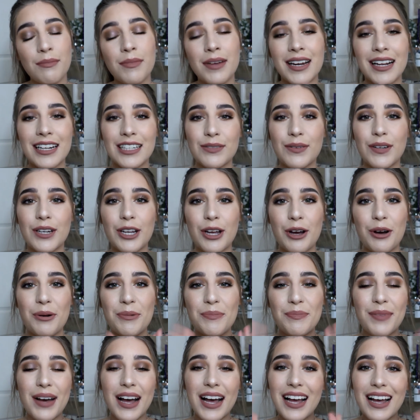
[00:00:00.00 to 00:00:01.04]
my next video.
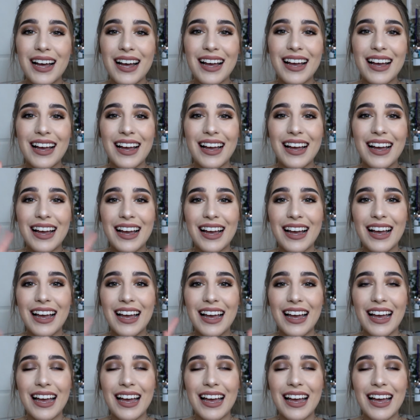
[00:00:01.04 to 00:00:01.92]
Bye!